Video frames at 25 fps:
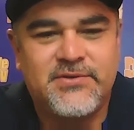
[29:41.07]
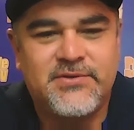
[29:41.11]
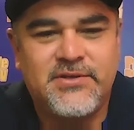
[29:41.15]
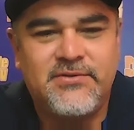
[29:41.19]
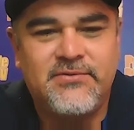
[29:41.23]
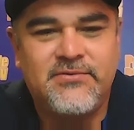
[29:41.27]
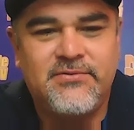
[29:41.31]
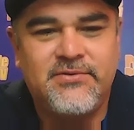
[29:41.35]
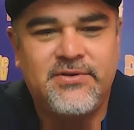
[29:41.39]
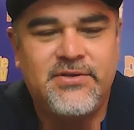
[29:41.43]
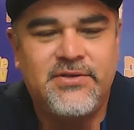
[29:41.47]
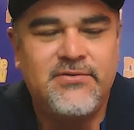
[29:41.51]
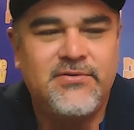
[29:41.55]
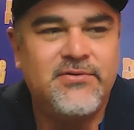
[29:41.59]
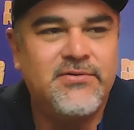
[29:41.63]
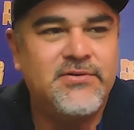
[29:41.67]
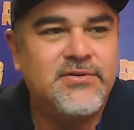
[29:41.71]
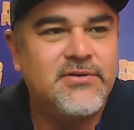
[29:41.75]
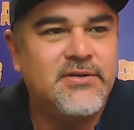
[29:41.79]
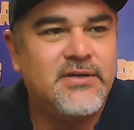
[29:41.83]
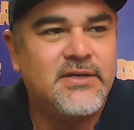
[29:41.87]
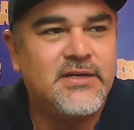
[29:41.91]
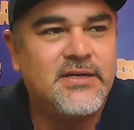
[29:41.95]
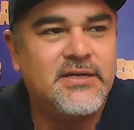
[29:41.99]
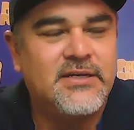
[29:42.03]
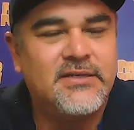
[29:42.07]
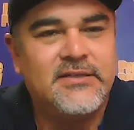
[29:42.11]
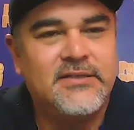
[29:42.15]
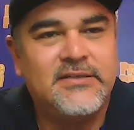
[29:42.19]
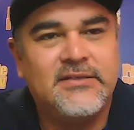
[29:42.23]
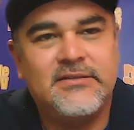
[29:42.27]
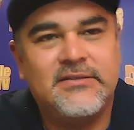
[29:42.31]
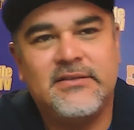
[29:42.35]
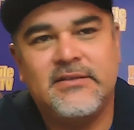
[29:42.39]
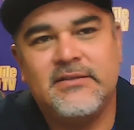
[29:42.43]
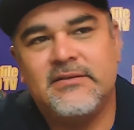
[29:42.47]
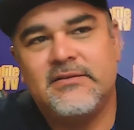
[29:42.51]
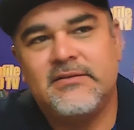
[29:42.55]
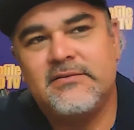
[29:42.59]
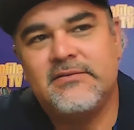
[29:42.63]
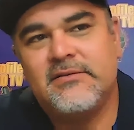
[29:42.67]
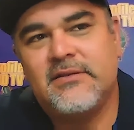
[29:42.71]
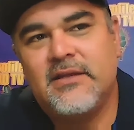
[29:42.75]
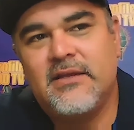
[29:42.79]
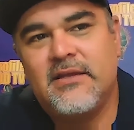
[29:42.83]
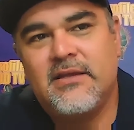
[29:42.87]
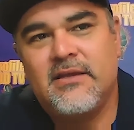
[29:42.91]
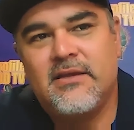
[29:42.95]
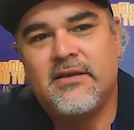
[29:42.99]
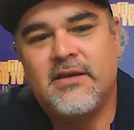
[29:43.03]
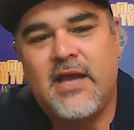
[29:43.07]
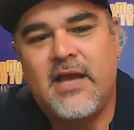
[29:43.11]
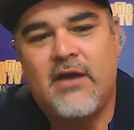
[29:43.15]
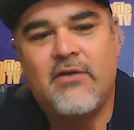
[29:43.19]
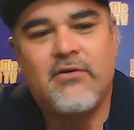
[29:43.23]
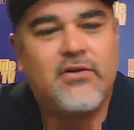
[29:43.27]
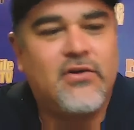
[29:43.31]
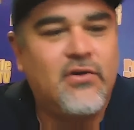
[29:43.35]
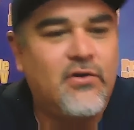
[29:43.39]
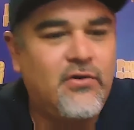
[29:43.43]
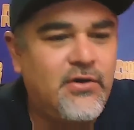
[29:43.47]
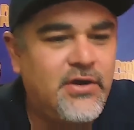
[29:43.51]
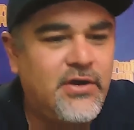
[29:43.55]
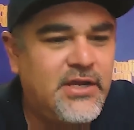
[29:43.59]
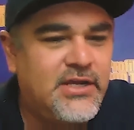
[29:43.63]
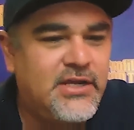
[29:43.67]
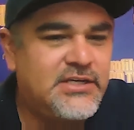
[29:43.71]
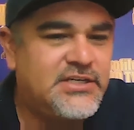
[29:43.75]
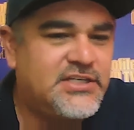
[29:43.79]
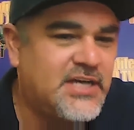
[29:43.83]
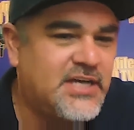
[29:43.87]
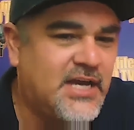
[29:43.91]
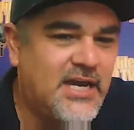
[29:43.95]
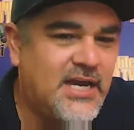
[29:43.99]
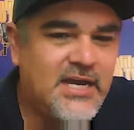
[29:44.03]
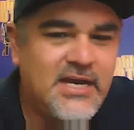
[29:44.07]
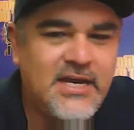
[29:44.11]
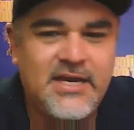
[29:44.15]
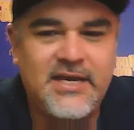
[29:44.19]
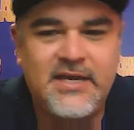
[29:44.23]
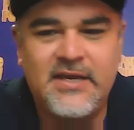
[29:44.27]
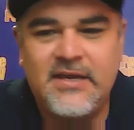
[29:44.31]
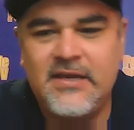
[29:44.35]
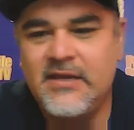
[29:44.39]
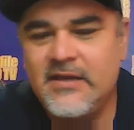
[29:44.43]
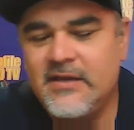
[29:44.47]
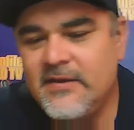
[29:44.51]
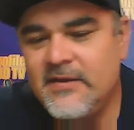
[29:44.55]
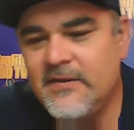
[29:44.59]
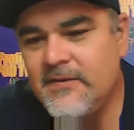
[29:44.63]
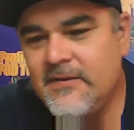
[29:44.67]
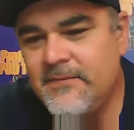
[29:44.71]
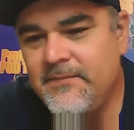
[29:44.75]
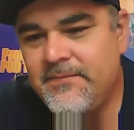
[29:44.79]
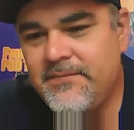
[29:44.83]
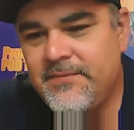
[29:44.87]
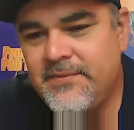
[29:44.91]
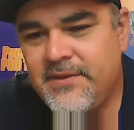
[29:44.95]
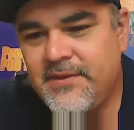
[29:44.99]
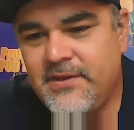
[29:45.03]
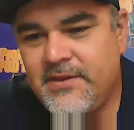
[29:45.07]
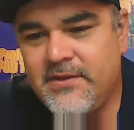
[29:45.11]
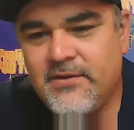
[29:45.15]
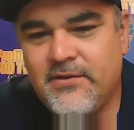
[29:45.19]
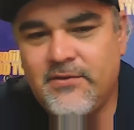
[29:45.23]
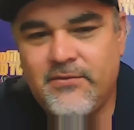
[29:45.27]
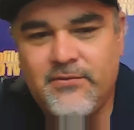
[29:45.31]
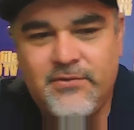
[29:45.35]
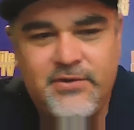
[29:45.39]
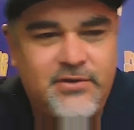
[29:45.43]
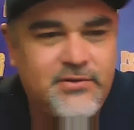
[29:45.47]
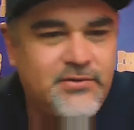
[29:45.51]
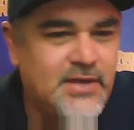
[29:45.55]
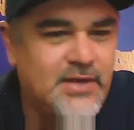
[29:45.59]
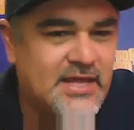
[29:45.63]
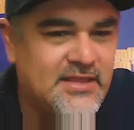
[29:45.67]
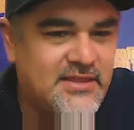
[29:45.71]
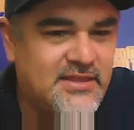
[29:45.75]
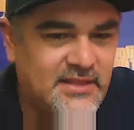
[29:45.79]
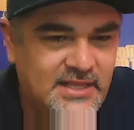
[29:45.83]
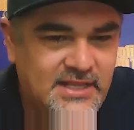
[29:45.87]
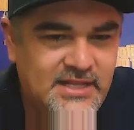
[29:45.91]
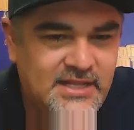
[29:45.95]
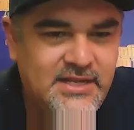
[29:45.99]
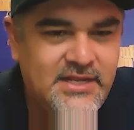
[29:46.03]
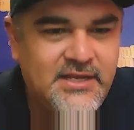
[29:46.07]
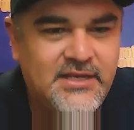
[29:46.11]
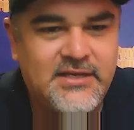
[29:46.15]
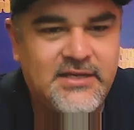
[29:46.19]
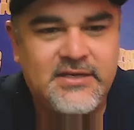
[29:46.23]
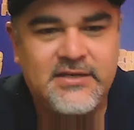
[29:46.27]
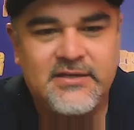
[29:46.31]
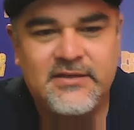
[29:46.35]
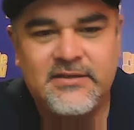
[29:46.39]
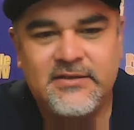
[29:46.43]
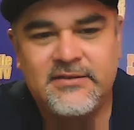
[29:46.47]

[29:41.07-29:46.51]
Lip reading: Were you outgoing, shy? Were you athletic?